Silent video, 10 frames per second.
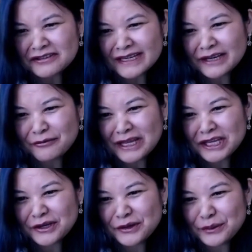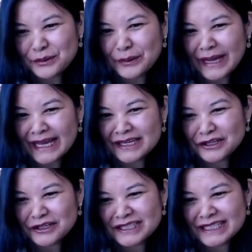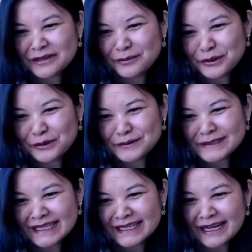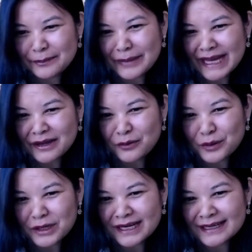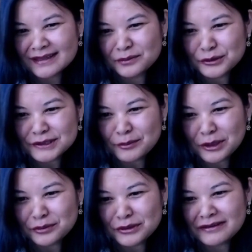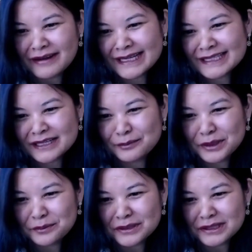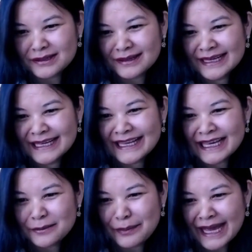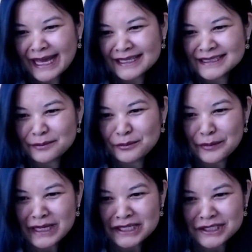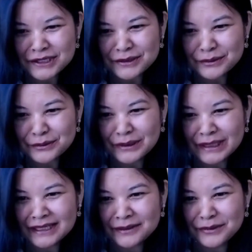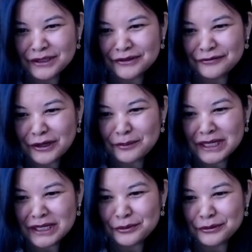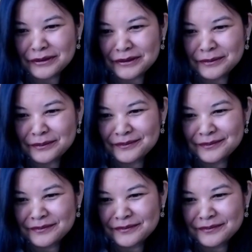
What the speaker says: So generally, when you and your team goes and come back, what are the most popular item people get back as a memento, from Manipur?